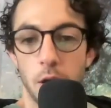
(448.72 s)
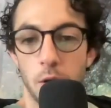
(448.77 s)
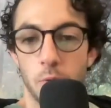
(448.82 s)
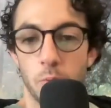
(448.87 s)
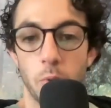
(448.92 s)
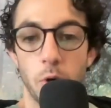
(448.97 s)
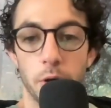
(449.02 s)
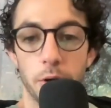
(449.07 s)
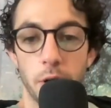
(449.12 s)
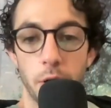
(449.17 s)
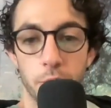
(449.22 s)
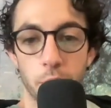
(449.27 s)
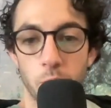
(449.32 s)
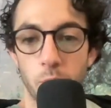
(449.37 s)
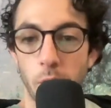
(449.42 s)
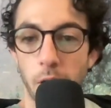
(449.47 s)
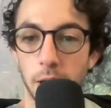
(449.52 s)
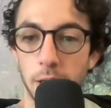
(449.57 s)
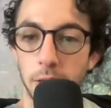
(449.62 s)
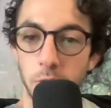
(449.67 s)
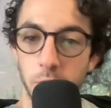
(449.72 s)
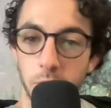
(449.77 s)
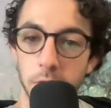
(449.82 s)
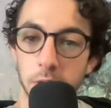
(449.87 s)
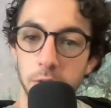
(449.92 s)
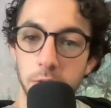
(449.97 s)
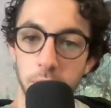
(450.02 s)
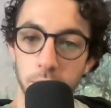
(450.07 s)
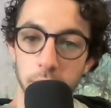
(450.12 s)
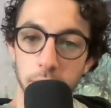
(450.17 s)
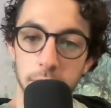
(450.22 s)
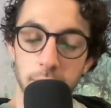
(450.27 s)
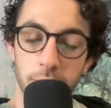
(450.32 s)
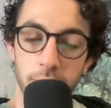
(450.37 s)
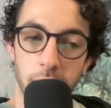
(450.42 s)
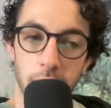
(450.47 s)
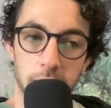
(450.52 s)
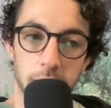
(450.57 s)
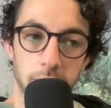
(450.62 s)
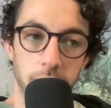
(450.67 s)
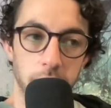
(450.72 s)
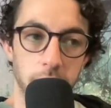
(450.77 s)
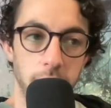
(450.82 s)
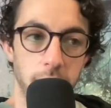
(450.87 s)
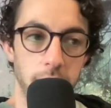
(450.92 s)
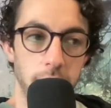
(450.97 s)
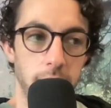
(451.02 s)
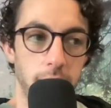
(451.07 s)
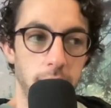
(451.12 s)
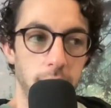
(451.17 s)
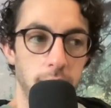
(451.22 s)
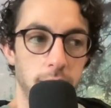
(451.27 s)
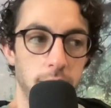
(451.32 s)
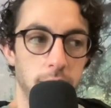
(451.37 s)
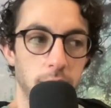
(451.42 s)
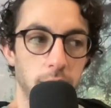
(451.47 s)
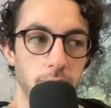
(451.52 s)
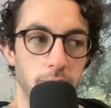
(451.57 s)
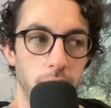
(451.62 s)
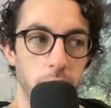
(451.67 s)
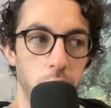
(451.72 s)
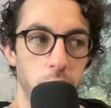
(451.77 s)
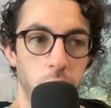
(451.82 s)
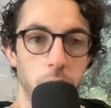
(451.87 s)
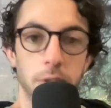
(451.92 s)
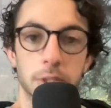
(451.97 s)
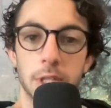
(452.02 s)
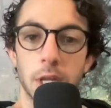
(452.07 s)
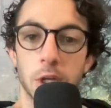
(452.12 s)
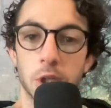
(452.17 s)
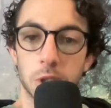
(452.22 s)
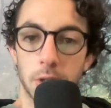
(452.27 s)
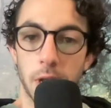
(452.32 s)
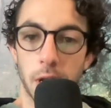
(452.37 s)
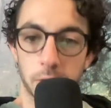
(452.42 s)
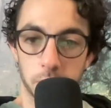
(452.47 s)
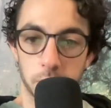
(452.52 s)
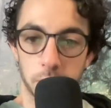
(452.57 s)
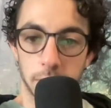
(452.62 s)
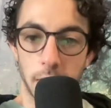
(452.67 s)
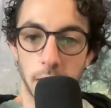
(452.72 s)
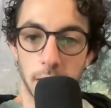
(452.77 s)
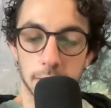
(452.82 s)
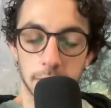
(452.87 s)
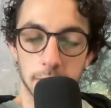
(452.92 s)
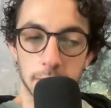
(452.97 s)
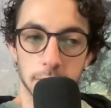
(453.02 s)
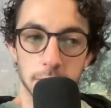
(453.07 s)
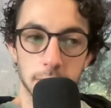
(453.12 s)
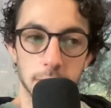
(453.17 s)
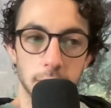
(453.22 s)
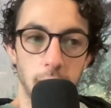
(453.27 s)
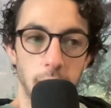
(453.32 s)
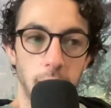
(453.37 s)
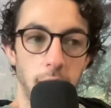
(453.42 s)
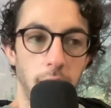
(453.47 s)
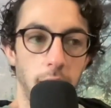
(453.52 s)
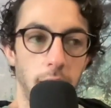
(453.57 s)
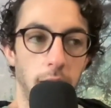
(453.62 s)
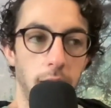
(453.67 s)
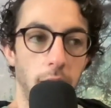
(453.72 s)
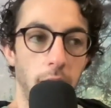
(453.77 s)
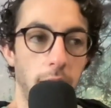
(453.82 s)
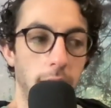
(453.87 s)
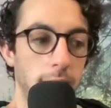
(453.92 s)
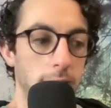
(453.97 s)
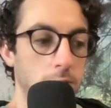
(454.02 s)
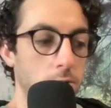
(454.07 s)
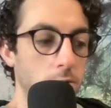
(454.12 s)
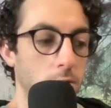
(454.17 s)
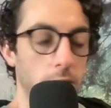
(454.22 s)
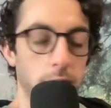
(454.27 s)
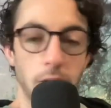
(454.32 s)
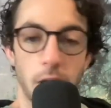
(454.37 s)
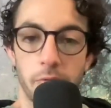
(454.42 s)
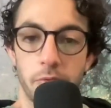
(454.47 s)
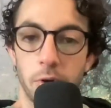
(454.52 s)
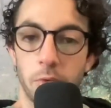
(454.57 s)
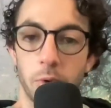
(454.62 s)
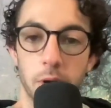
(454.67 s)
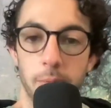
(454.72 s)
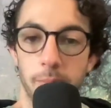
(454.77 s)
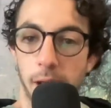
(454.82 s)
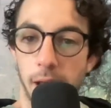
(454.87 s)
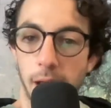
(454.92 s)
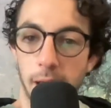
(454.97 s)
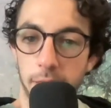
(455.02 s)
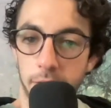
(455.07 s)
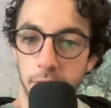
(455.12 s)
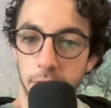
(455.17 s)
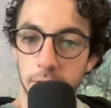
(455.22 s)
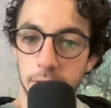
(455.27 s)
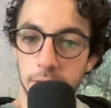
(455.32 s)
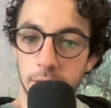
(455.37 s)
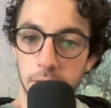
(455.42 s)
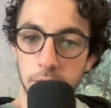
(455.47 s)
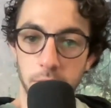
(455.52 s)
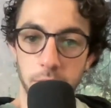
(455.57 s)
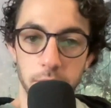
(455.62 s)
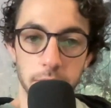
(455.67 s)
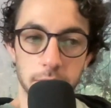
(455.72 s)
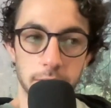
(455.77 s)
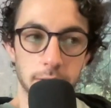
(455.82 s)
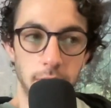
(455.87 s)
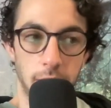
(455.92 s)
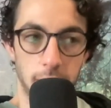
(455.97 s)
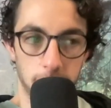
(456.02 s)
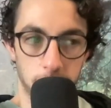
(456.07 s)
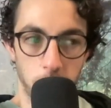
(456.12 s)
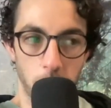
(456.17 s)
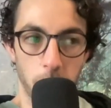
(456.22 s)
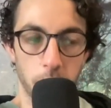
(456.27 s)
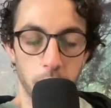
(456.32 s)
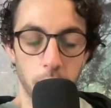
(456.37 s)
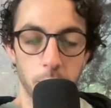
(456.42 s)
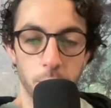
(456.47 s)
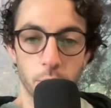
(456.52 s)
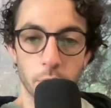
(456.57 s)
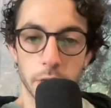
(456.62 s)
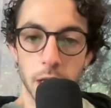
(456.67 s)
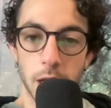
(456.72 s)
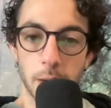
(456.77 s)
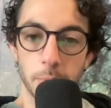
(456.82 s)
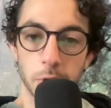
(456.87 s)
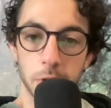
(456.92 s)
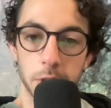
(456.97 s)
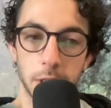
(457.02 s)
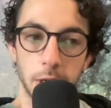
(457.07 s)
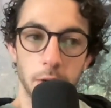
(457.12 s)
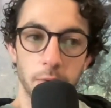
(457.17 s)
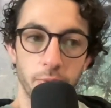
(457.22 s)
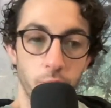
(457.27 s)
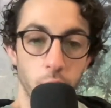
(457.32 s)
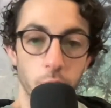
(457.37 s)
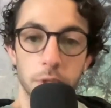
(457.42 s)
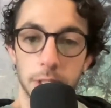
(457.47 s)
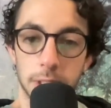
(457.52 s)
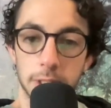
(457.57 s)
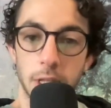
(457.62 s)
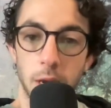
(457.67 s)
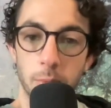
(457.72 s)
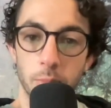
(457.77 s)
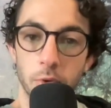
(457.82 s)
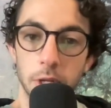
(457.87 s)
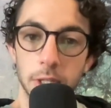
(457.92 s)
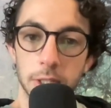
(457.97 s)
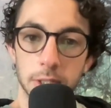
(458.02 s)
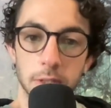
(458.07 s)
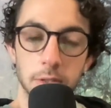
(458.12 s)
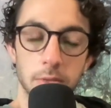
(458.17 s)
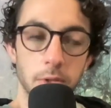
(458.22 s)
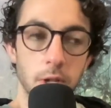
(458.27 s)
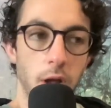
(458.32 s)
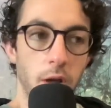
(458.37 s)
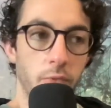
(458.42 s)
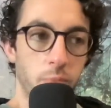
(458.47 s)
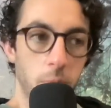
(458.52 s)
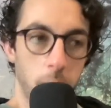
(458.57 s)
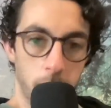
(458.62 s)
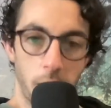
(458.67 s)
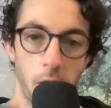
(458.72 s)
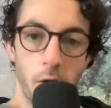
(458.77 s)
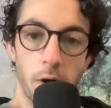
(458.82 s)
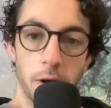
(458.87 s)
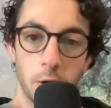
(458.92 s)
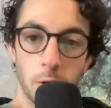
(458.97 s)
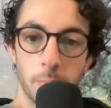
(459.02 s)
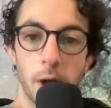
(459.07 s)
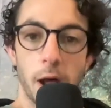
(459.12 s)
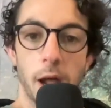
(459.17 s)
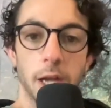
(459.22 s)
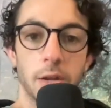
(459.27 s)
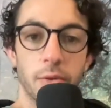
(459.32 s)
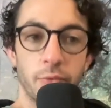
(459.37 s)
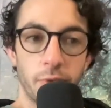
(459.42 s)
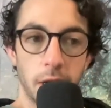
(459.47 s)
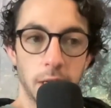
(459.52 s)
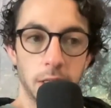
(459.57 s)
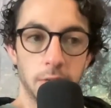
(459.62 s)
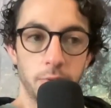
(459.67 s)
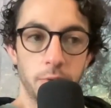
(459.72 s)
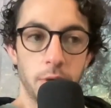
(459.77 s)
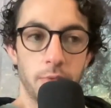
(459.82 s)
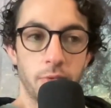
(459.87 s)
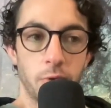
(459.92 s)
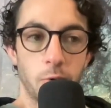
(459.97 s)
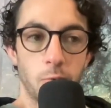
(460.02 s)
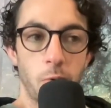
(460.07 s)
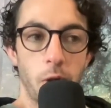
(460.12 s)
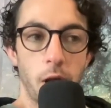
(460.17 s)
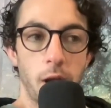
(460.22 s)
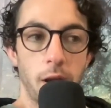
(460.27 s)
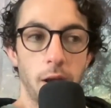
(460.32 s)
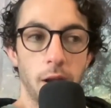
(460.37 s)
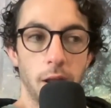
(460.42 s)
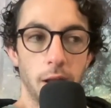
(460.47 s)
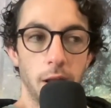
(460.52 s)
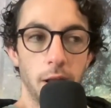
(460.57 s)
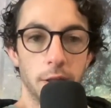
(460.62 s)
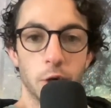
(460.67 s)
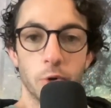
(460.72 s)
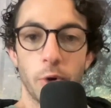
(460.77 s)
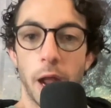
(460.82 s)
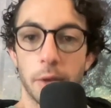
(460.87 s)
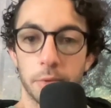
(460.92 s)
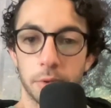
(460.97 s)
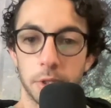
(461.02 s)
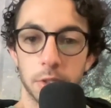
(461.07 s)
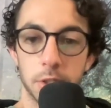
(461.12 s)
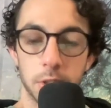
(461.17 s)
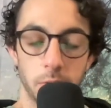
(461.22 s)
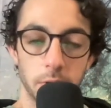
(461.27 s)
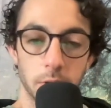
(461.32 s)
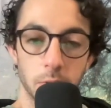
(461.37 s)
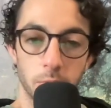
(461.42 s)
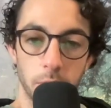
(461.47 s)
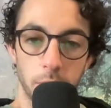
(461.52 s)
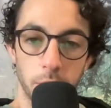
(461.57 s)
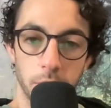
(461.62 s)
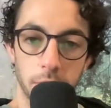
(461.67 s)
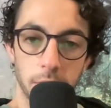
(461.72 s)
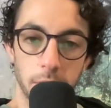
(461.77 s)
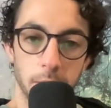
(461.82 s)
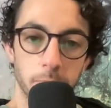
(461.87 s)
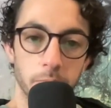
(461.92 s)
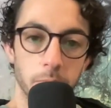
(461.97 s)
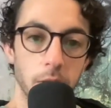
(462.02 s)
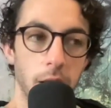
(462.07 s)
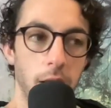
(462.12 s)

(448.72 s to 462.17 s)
One other way you can do this effectively is visualization exercises. And I instruct every one of my athletes to do this as part of their pregame routine for the same reason of preparing your mind effectively for when you're out there doing the real thing.